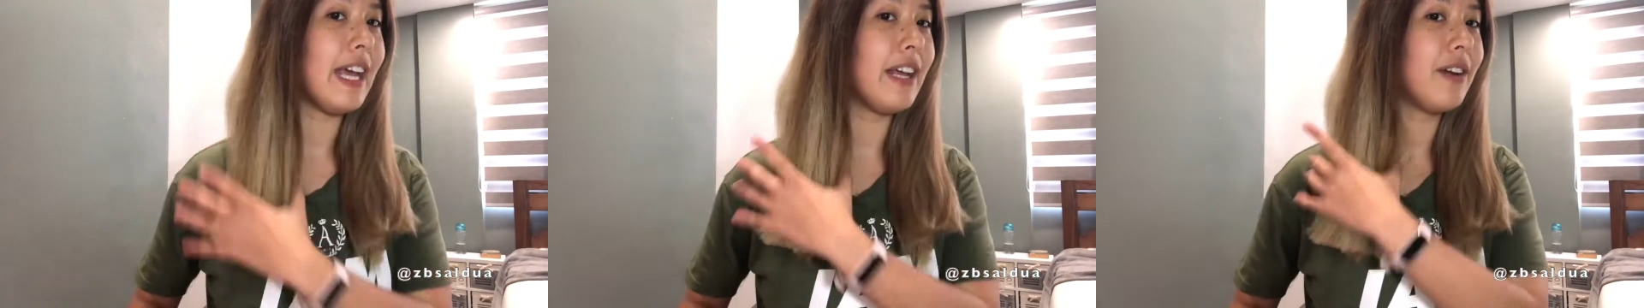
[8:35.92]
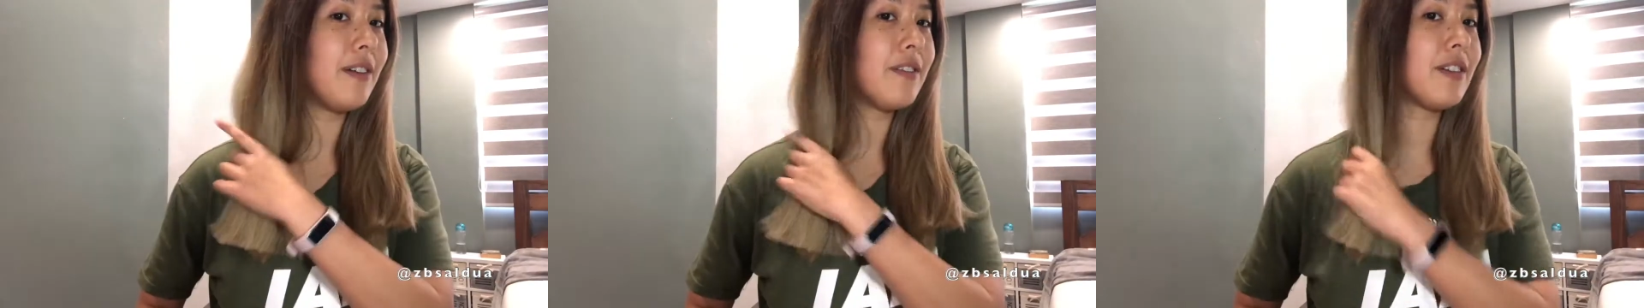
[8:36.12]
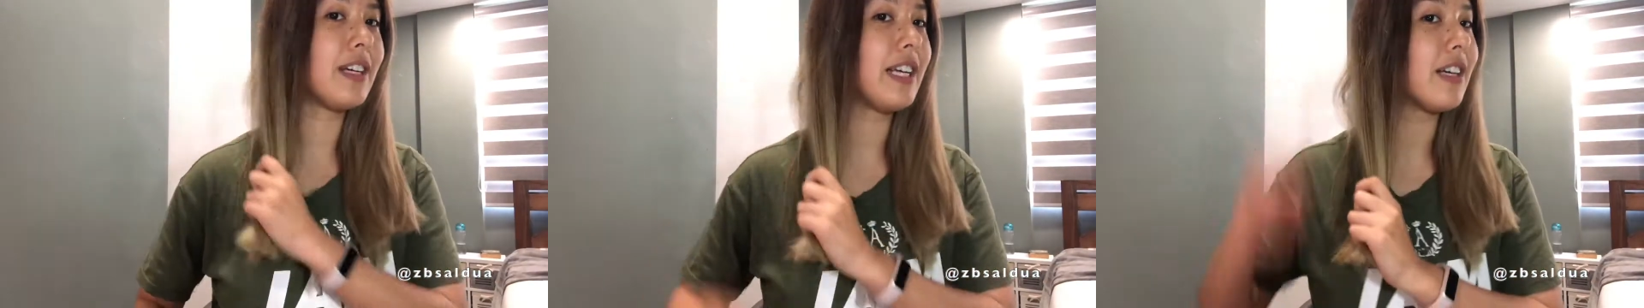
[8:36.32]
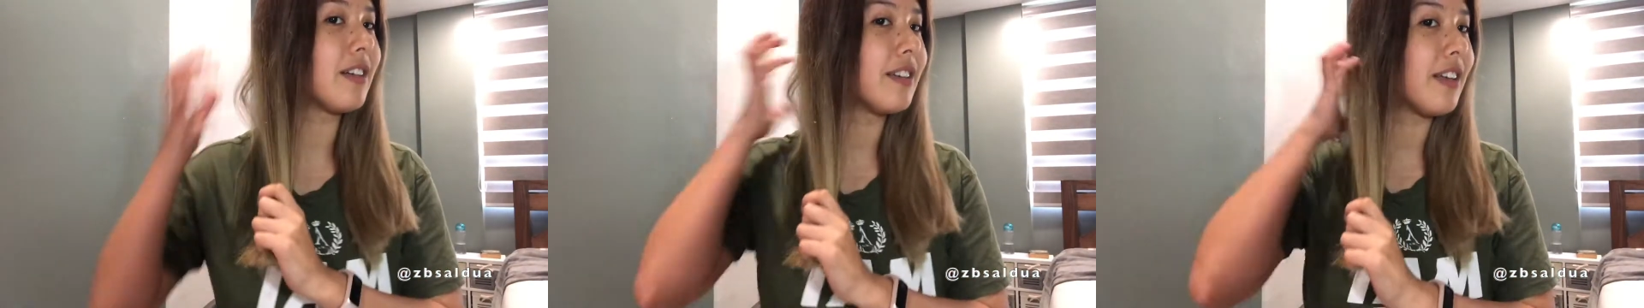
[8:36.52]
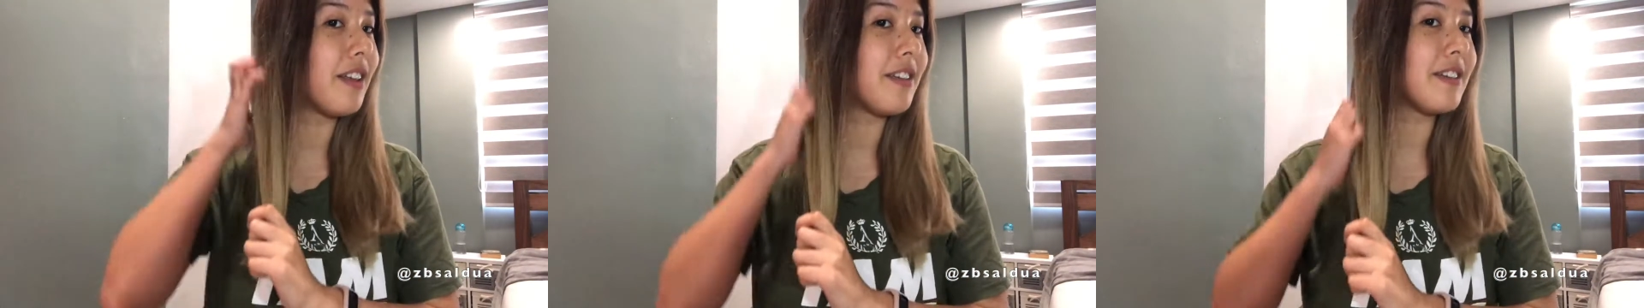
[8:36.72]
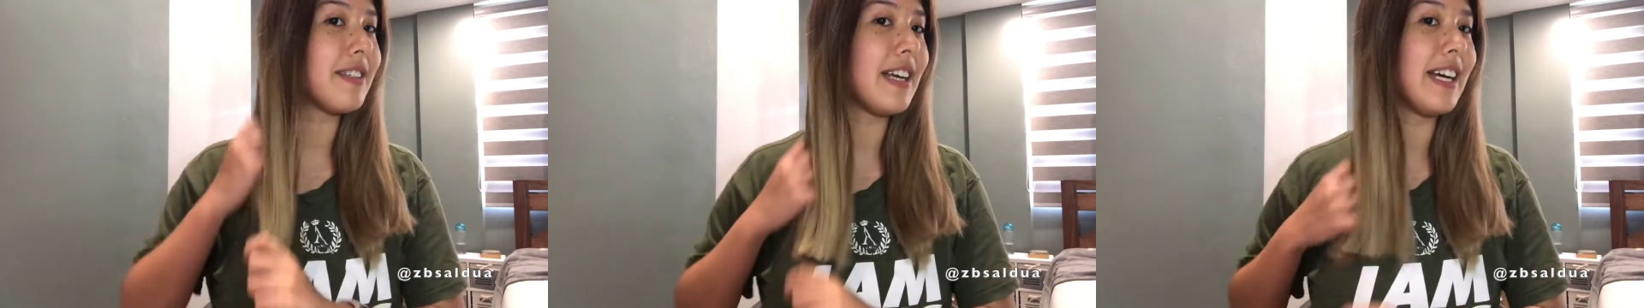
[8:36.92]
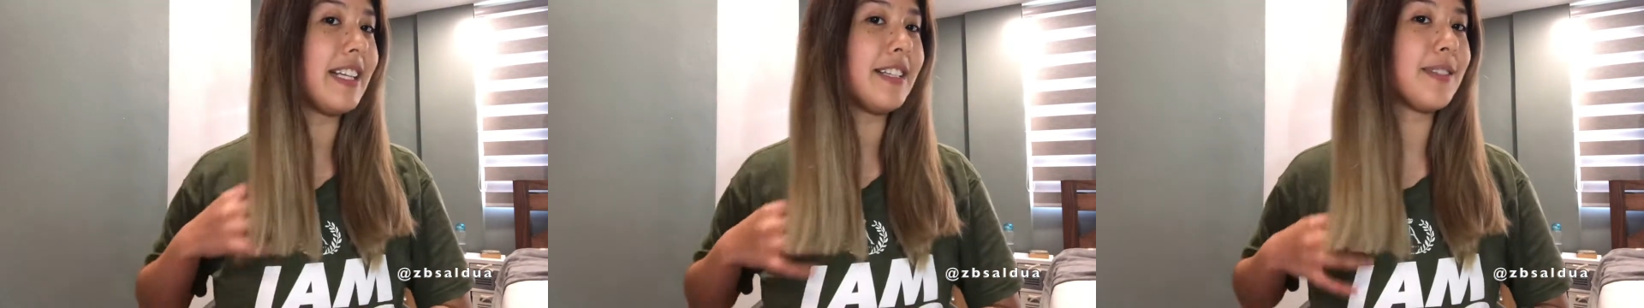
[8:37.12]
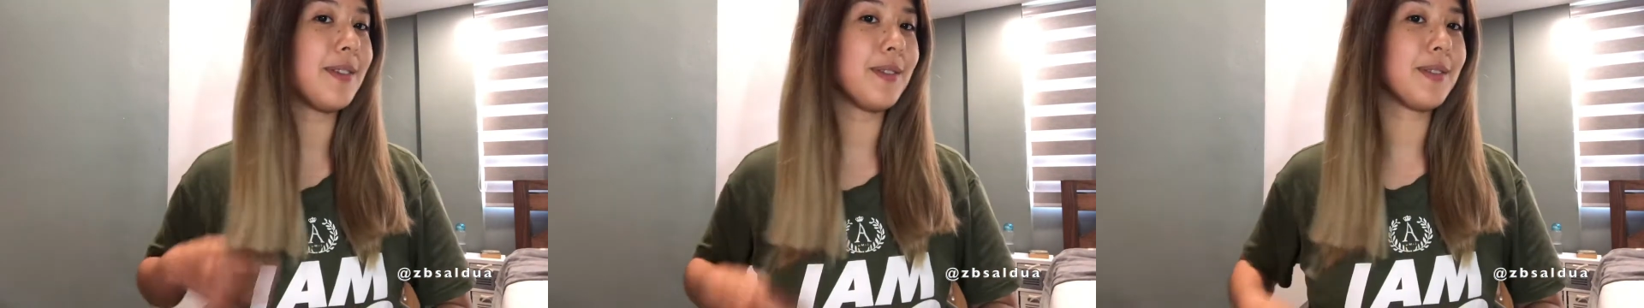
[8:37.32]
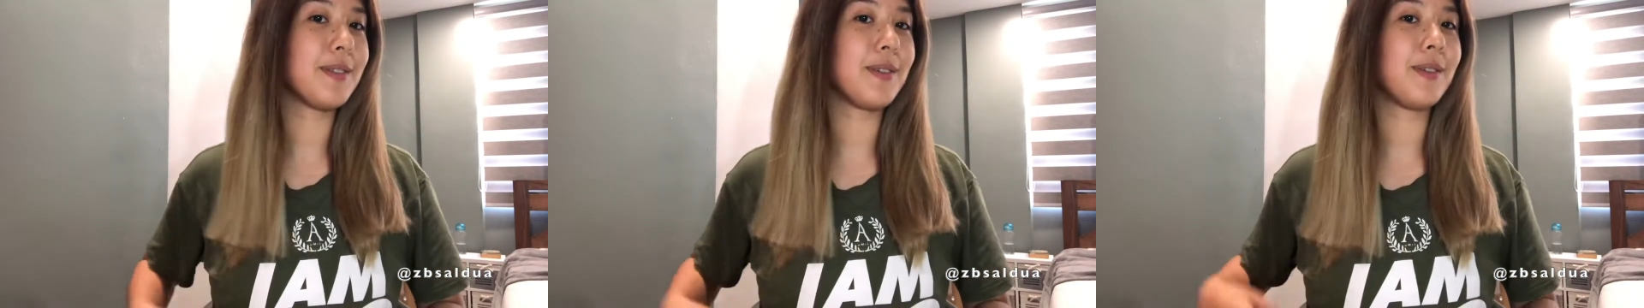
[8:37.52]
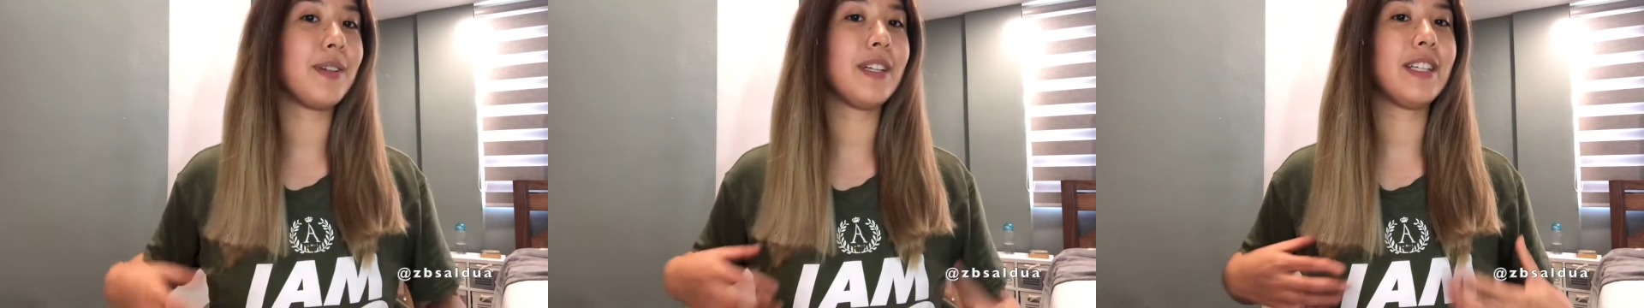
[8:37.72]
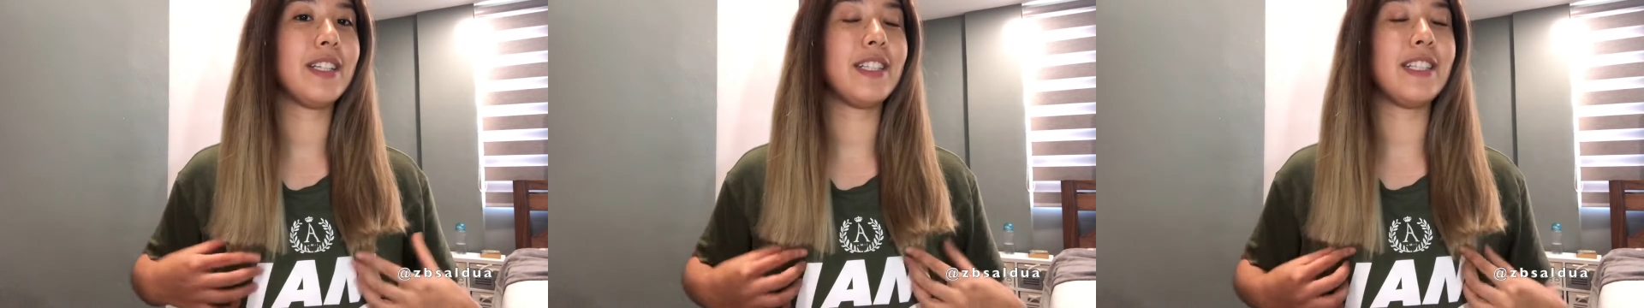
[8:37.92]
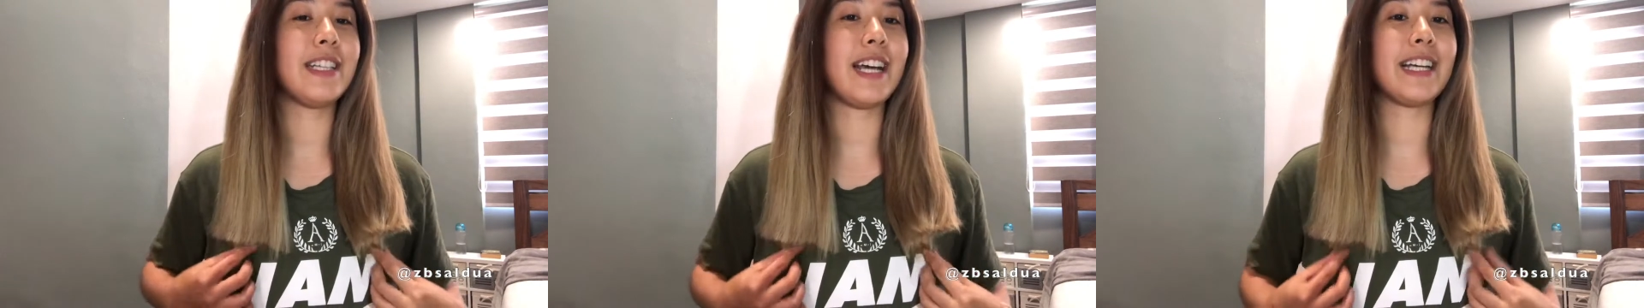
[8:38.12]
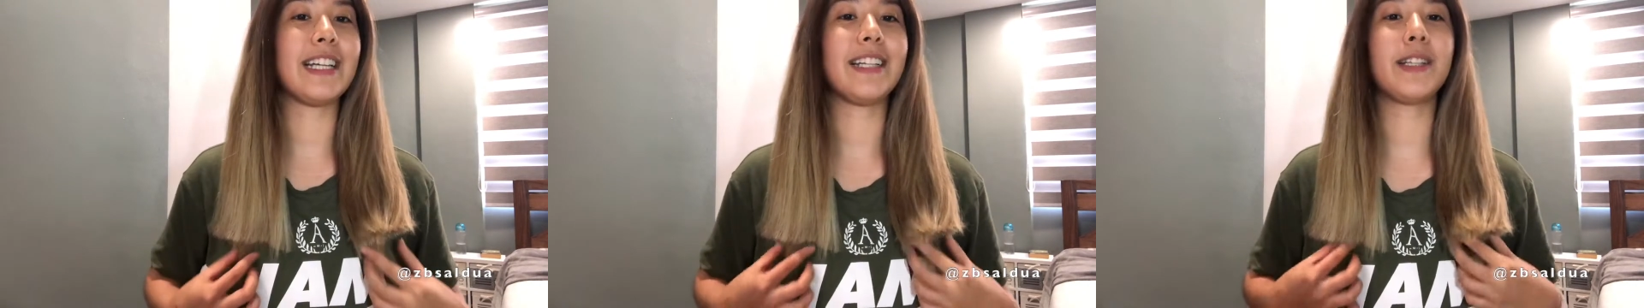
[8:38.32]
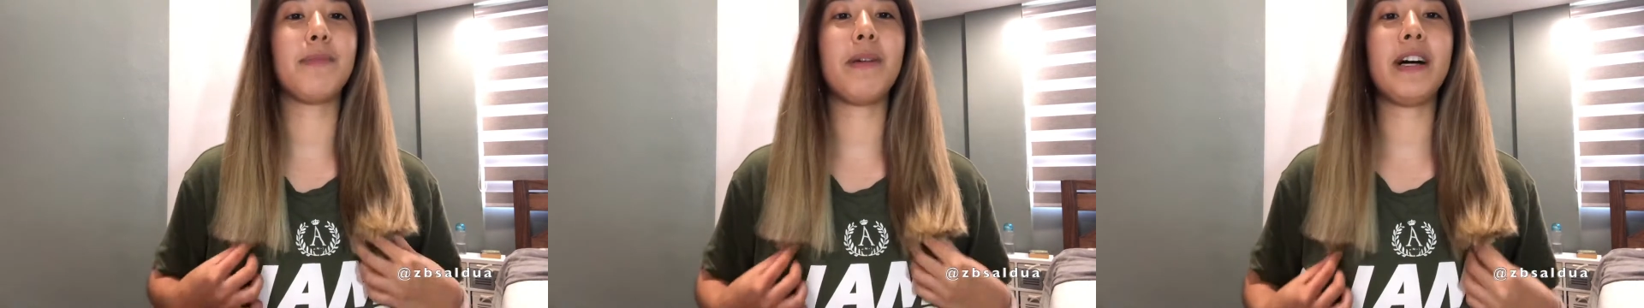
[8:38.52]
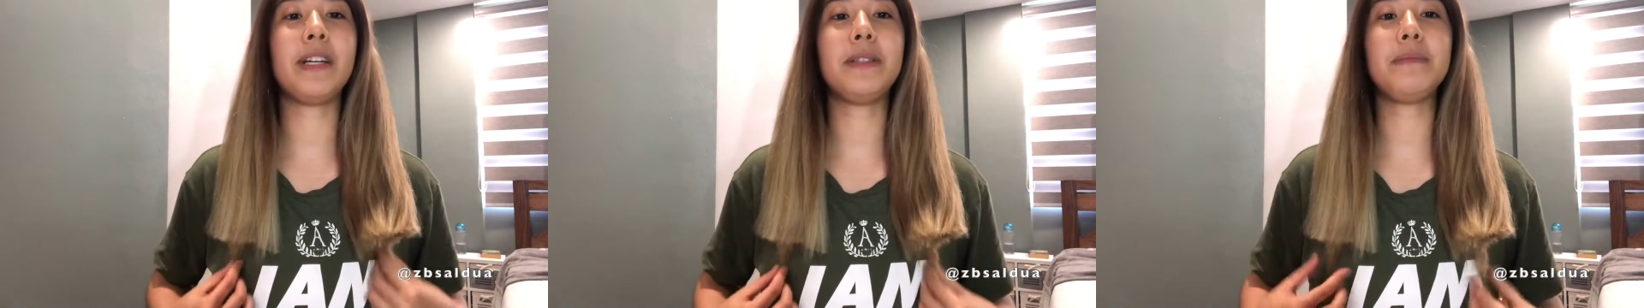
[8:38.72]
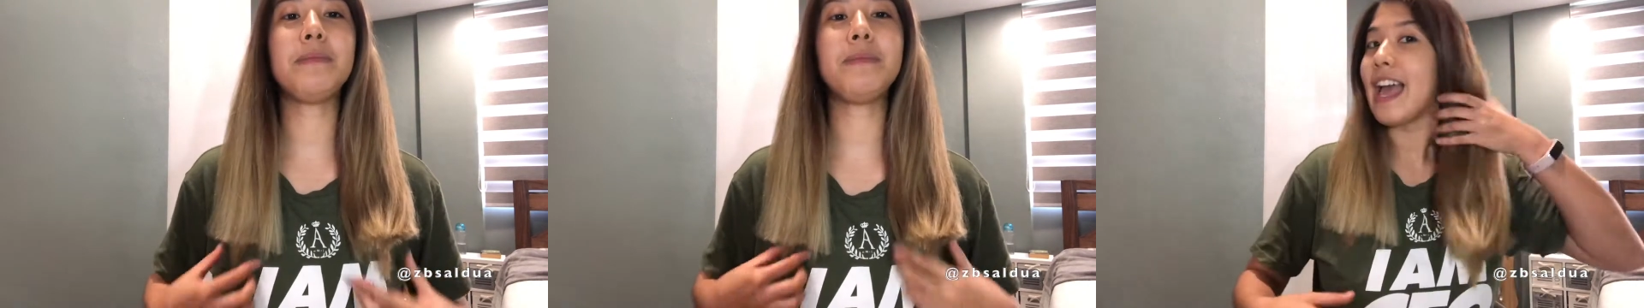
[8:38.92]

and over here on the other side it's also jagged at the bottom.